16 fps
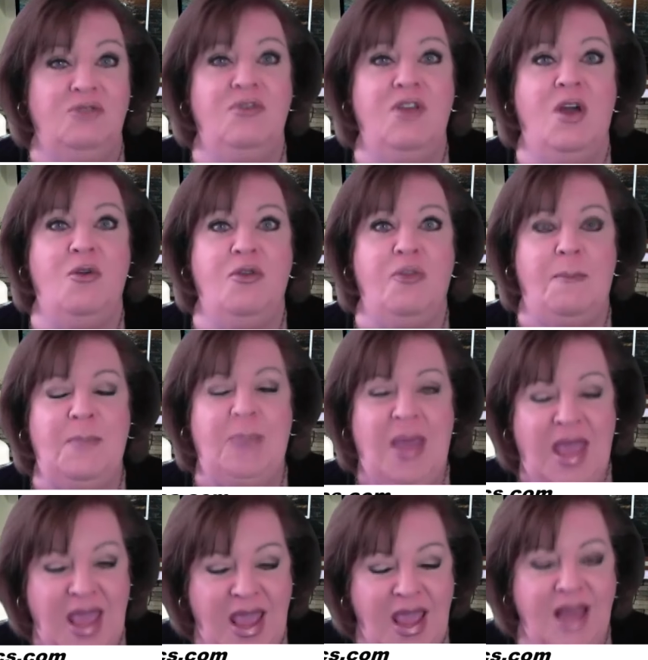you know the
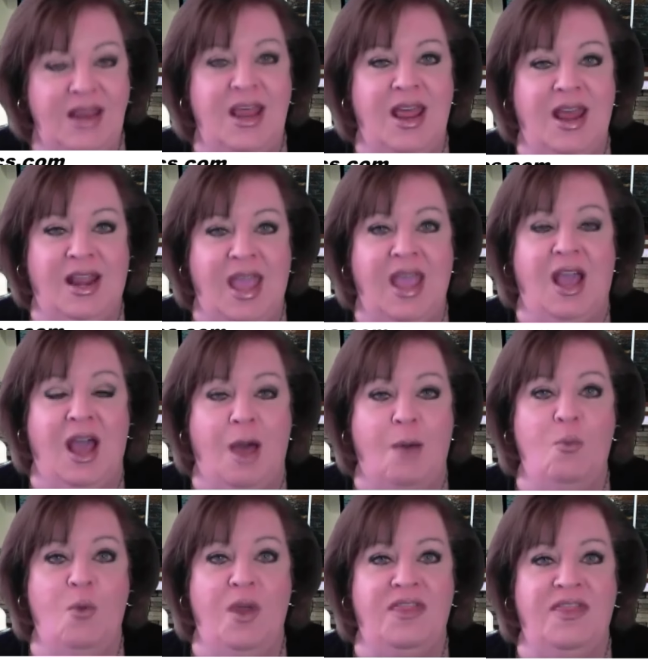pain that can
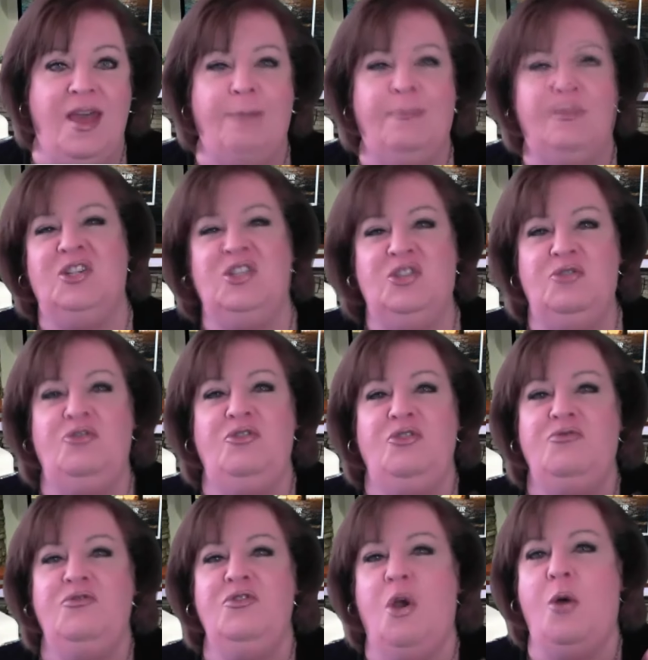come with that, but do
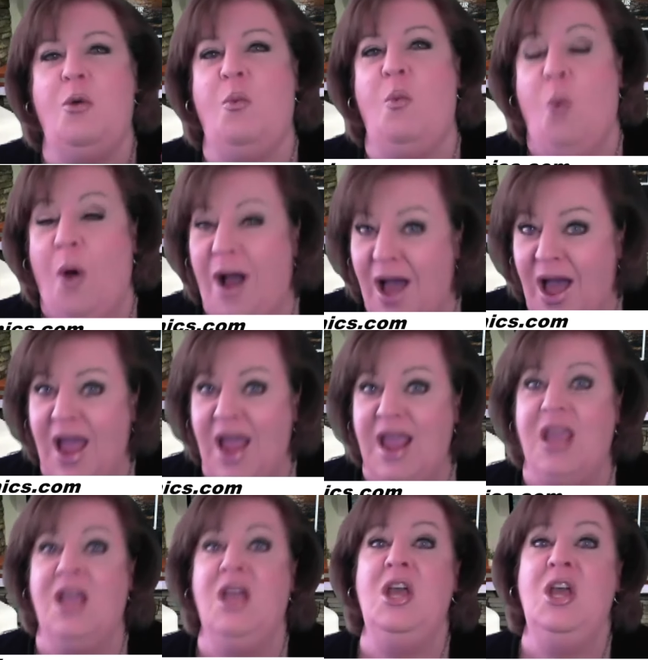you know
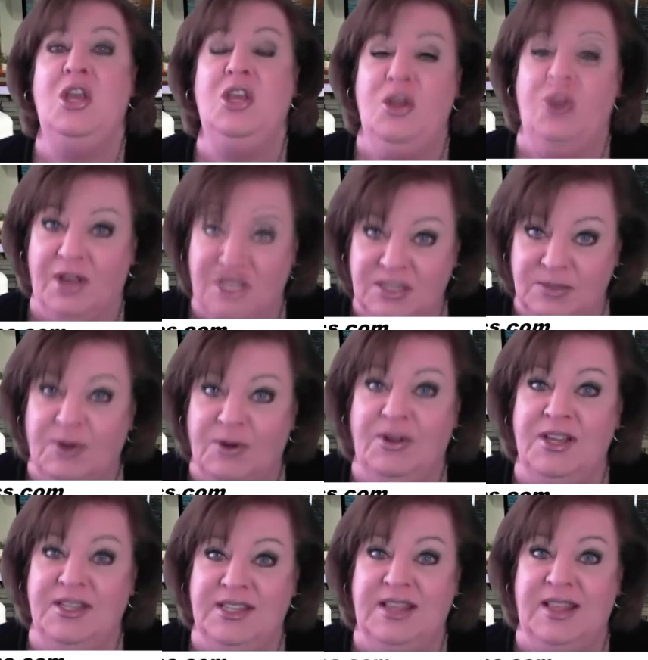why you're
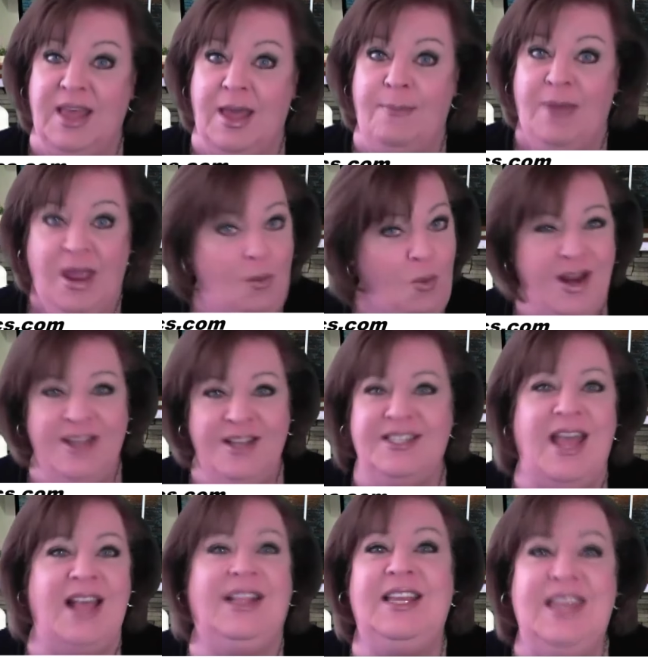experiencing that pain? What
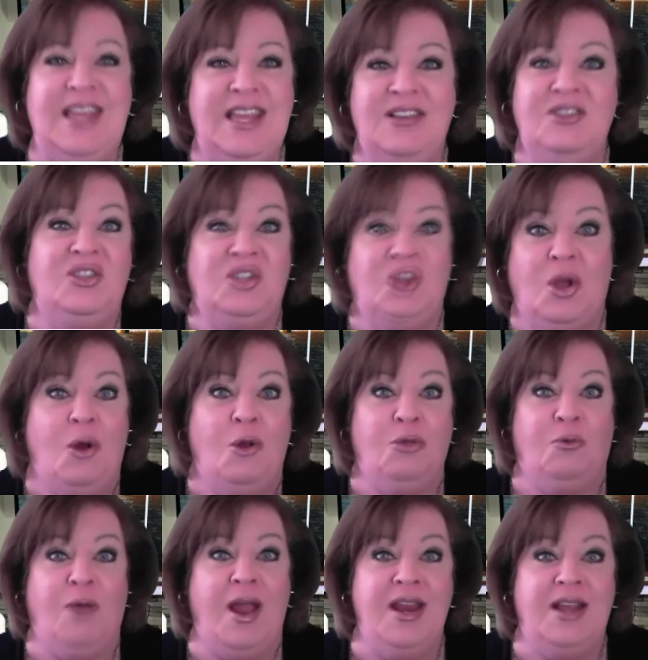exactly is
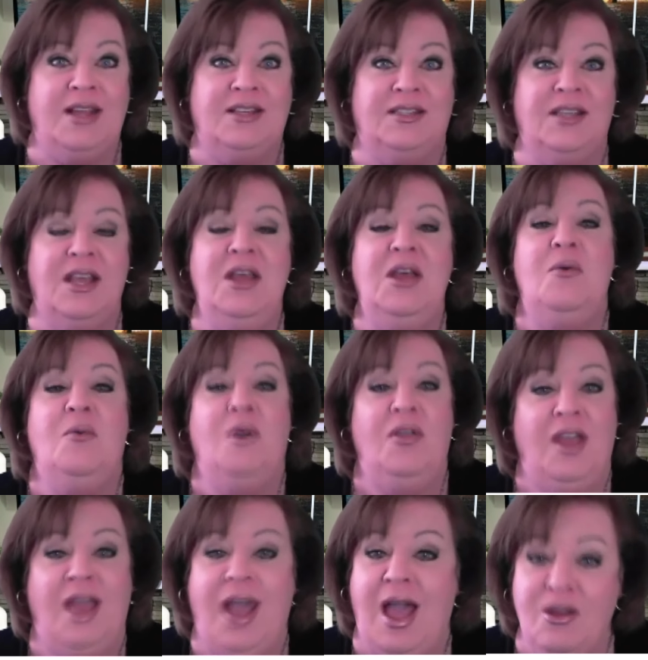arthritis? Well, the
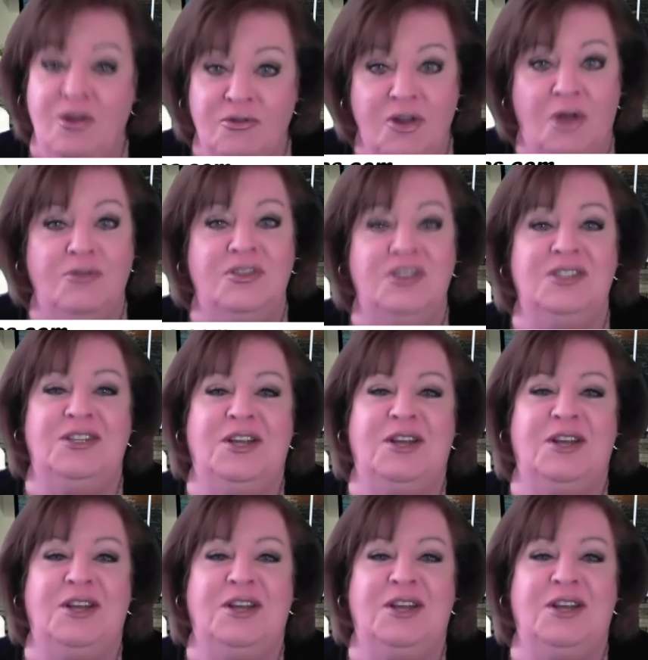guy who knows is